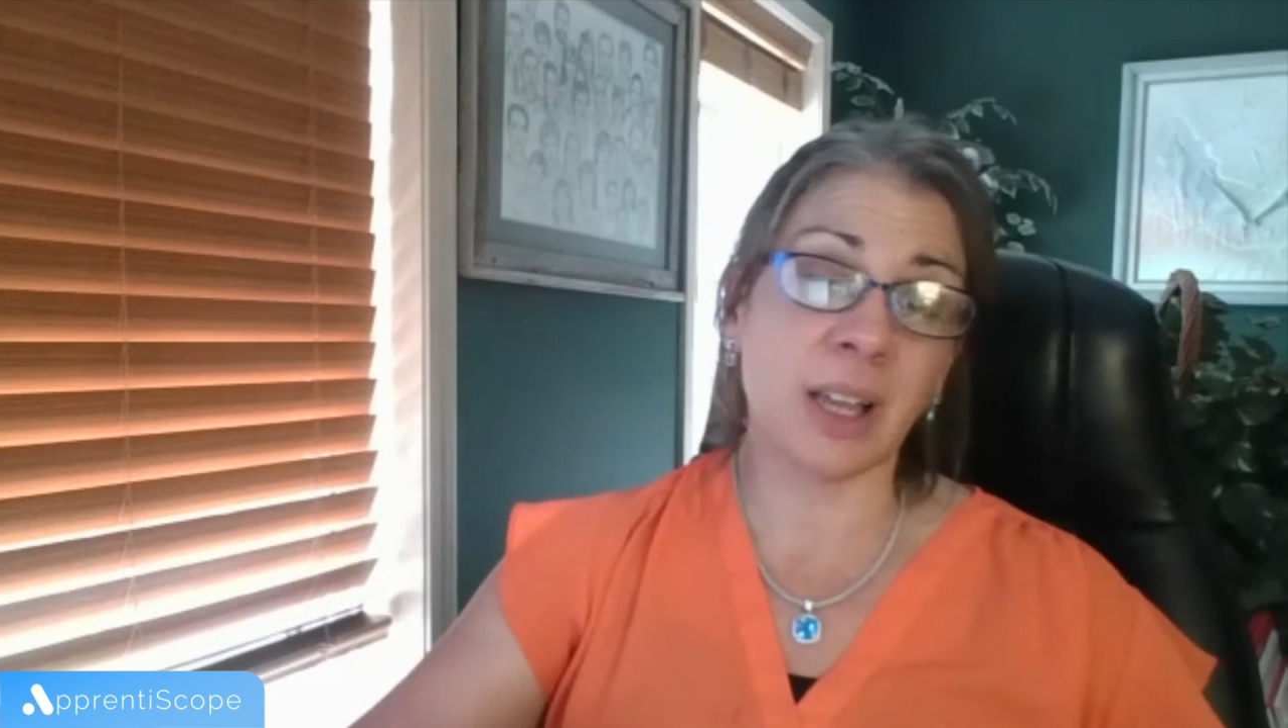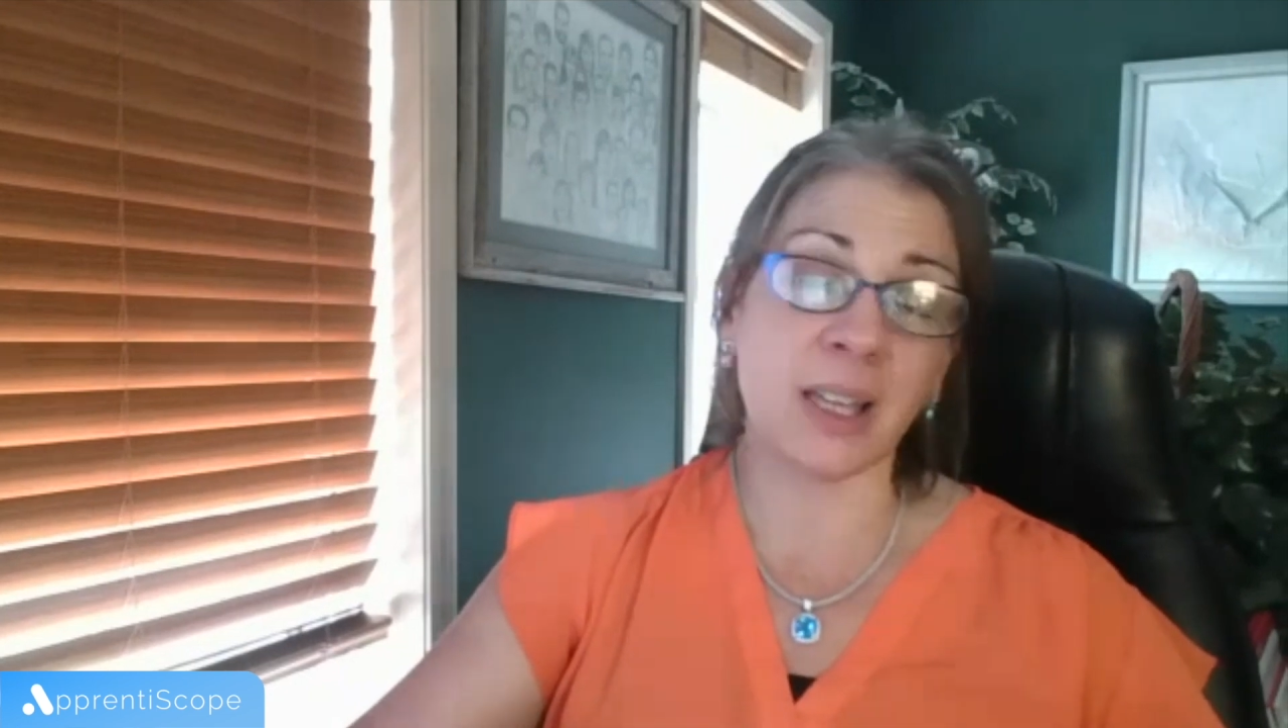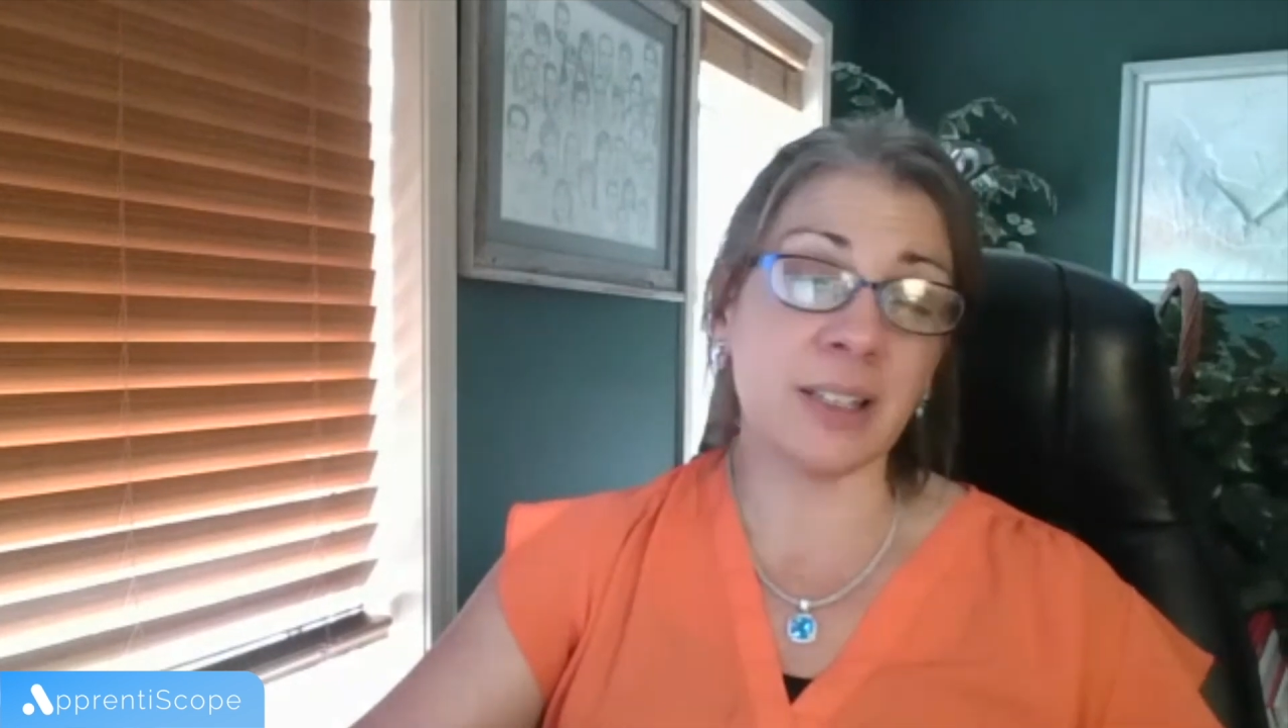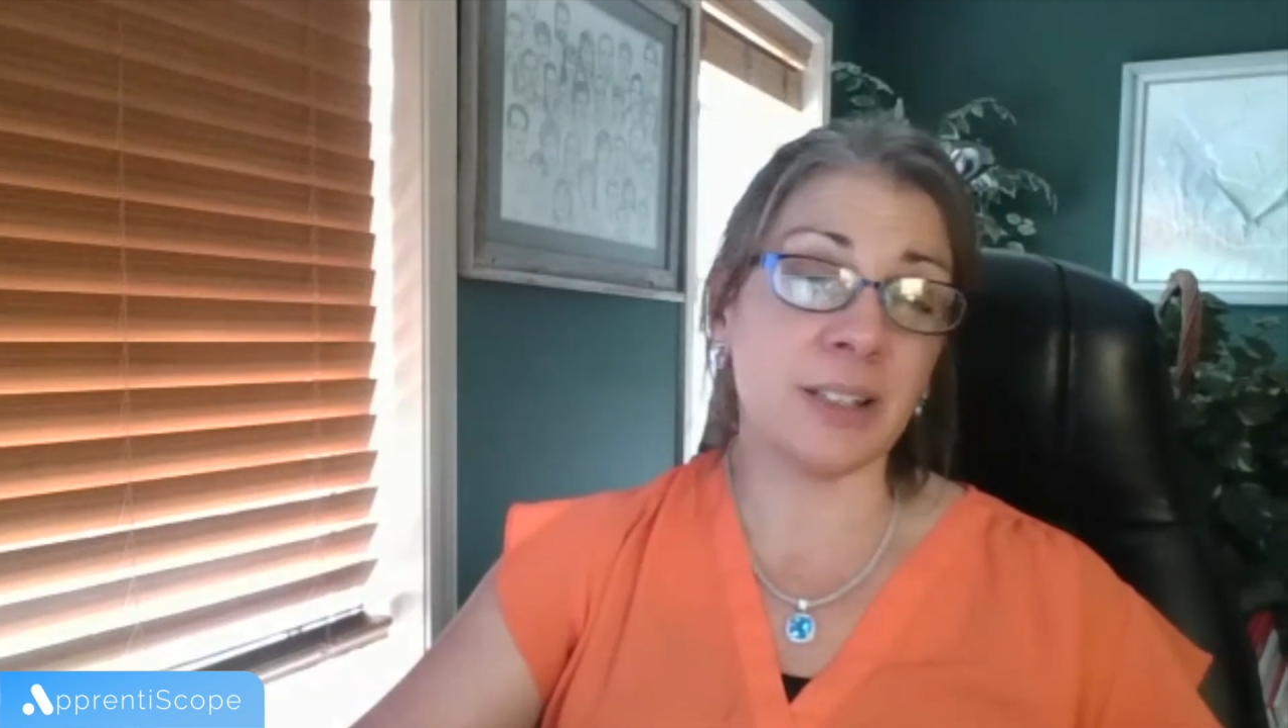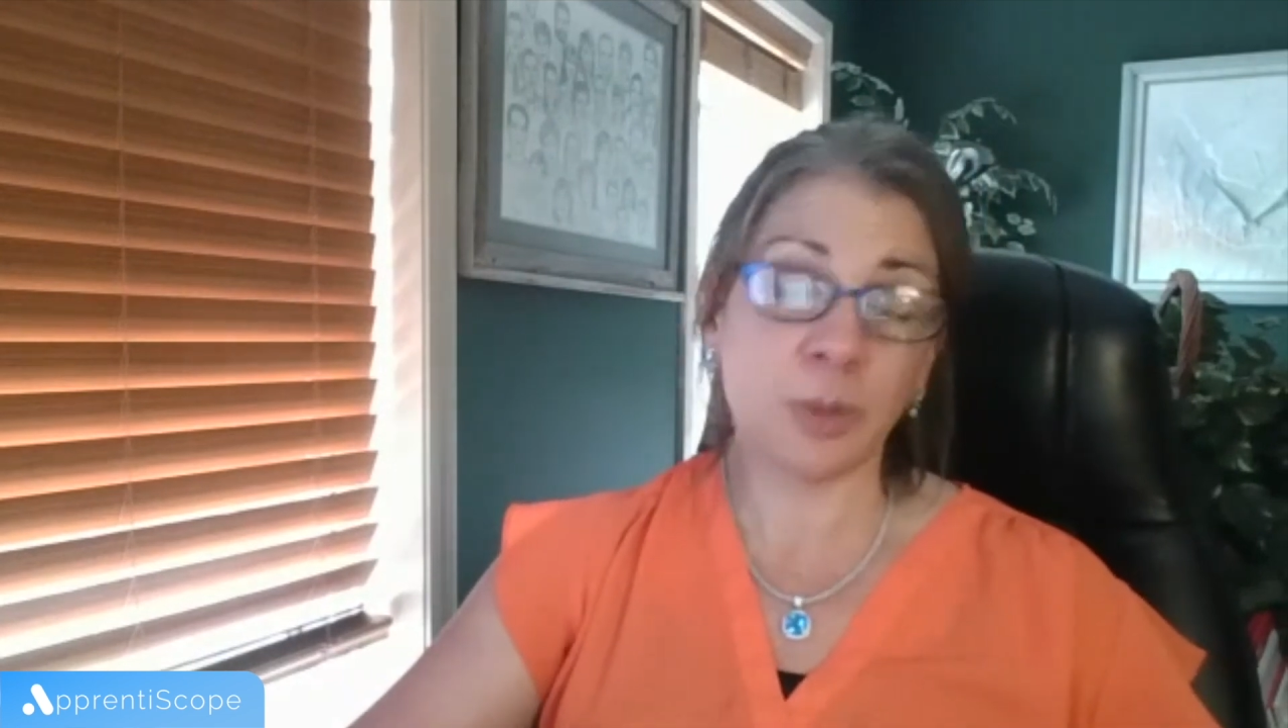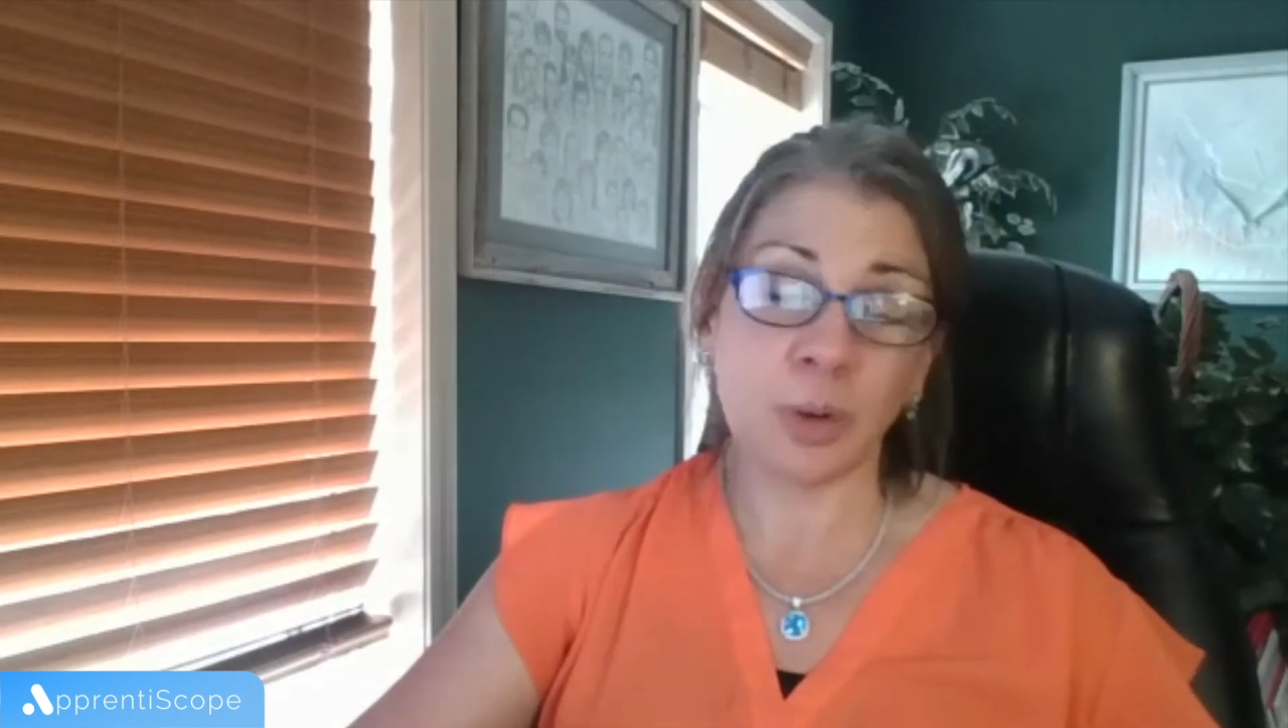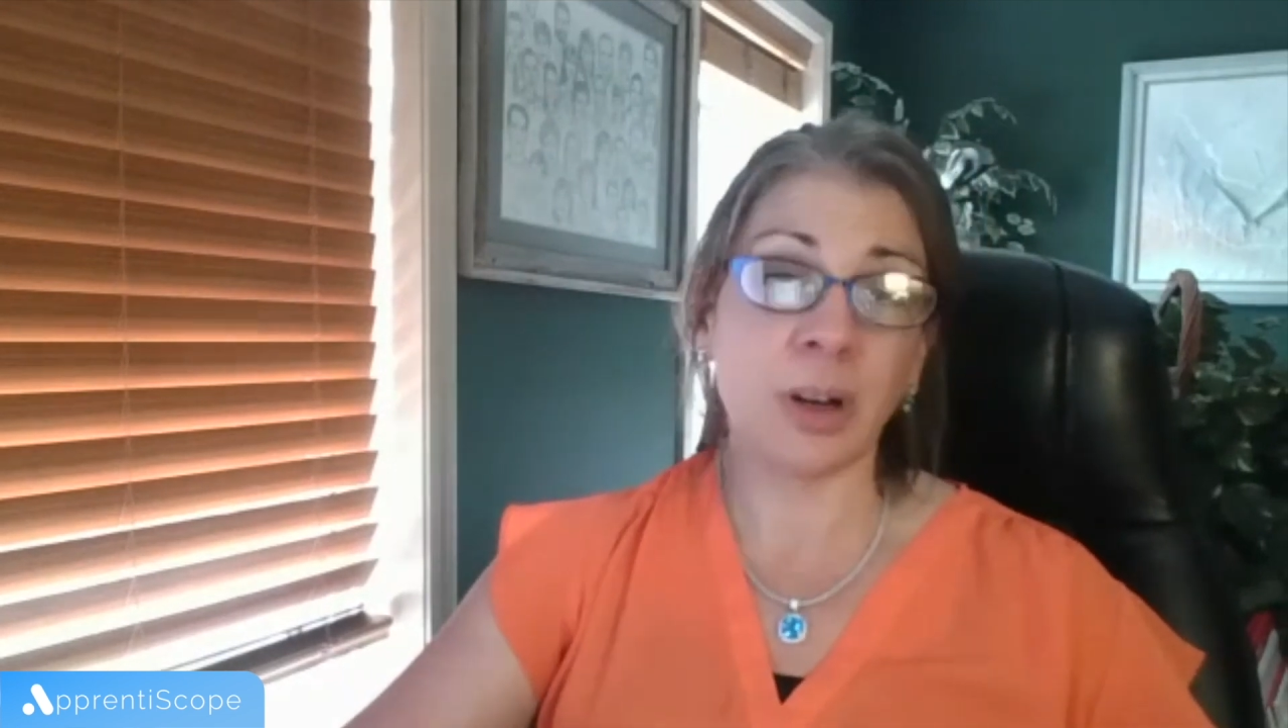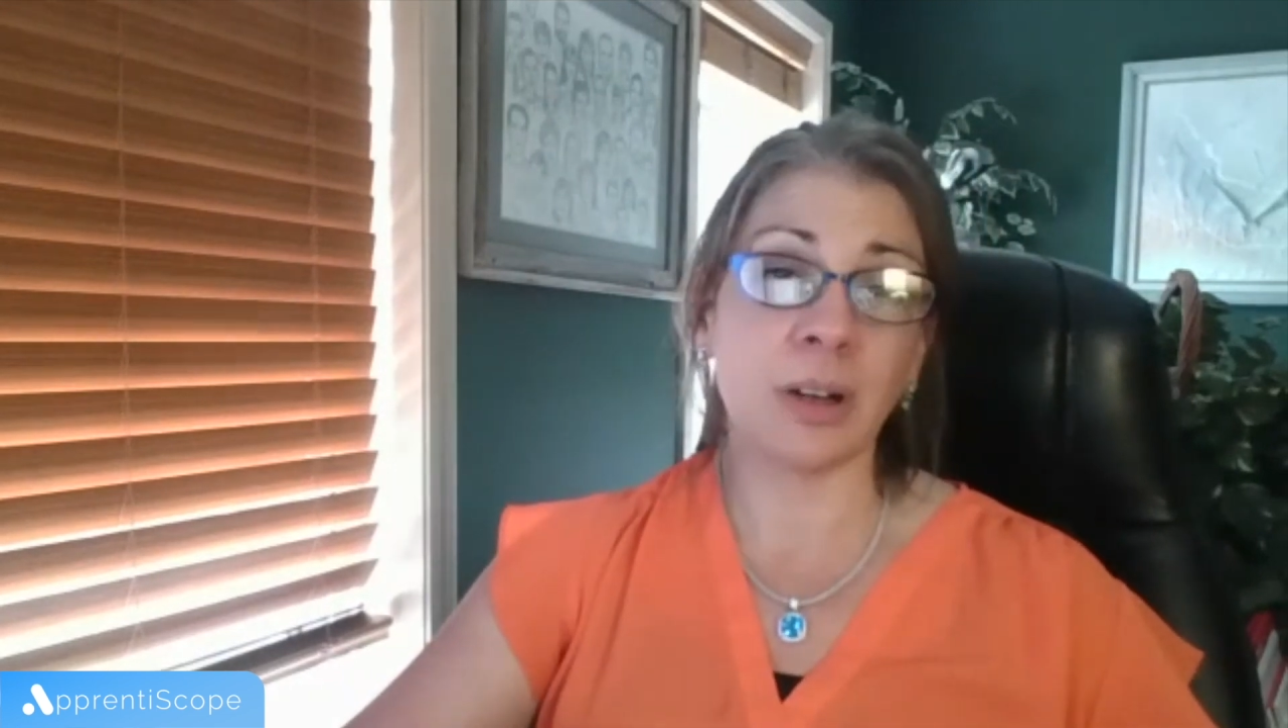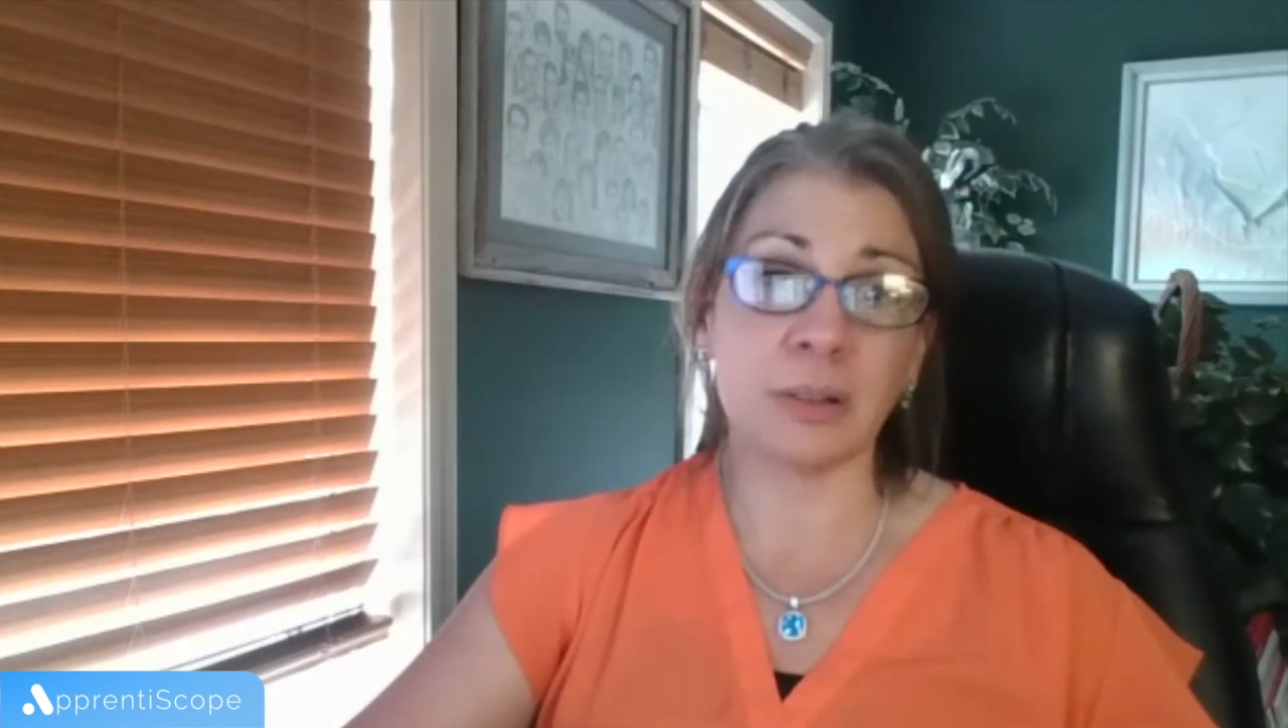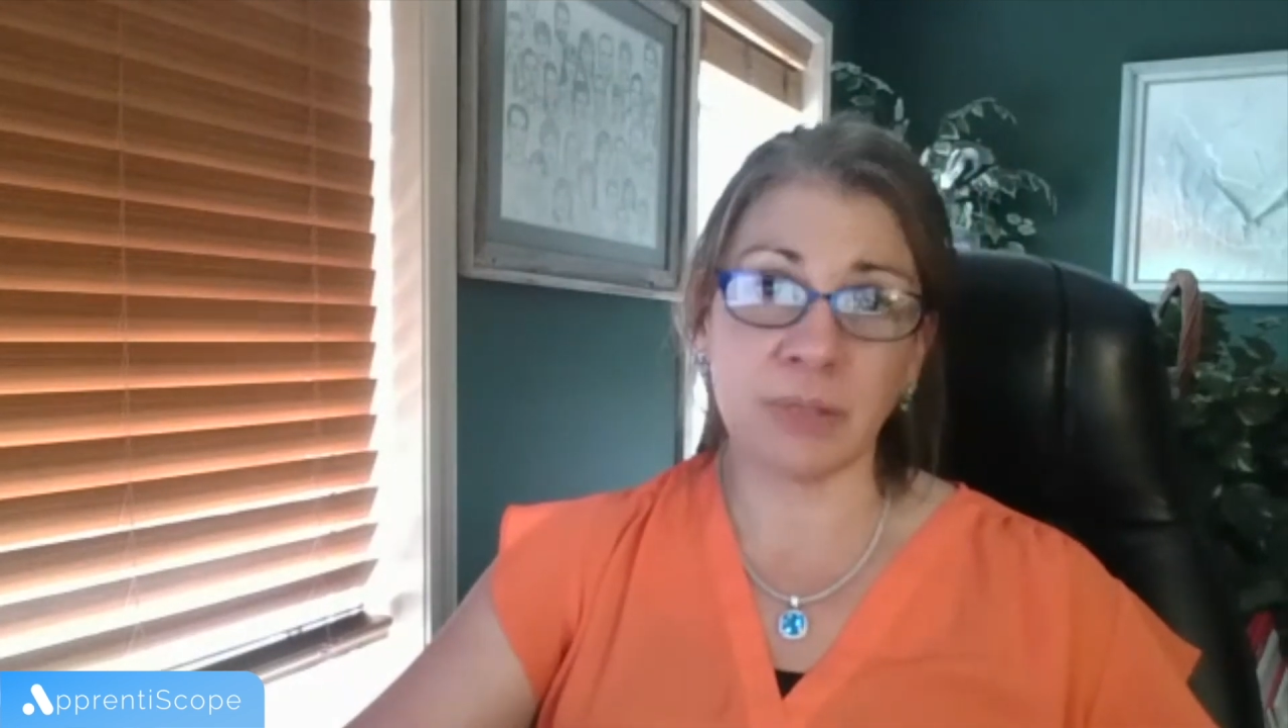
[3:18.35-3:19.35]

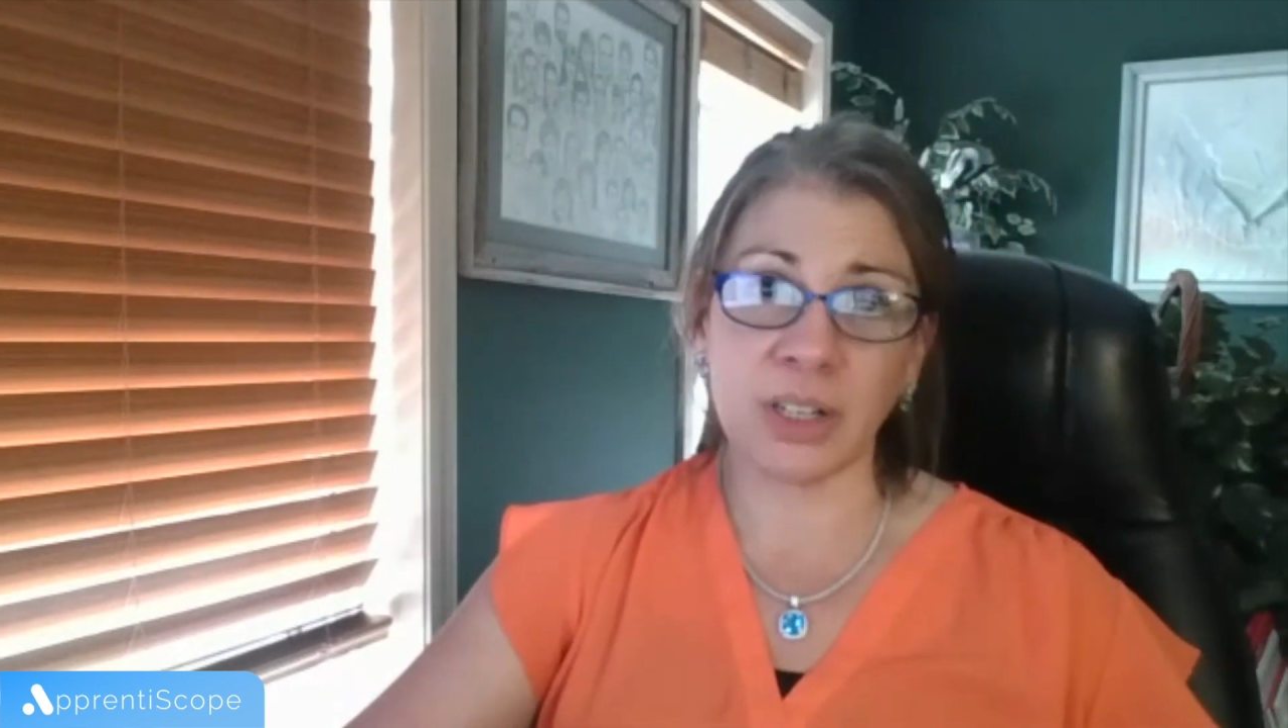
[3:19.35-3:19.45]
94